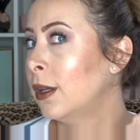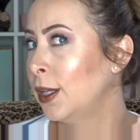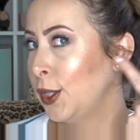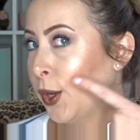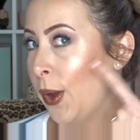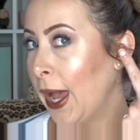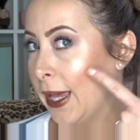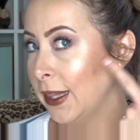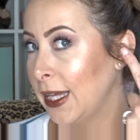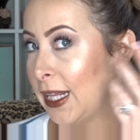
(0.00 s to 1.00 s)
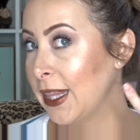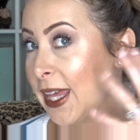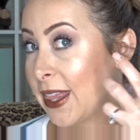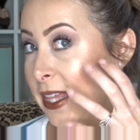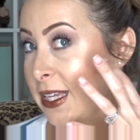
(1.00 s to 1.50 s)
you know, highlighty
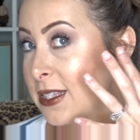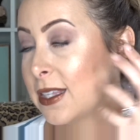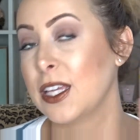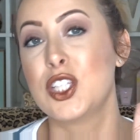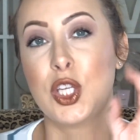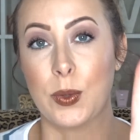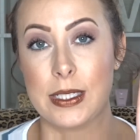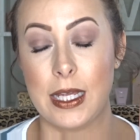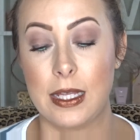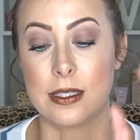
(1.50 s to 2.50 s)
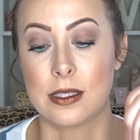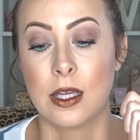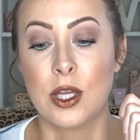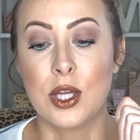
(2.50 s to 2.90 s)
like this, like too intense.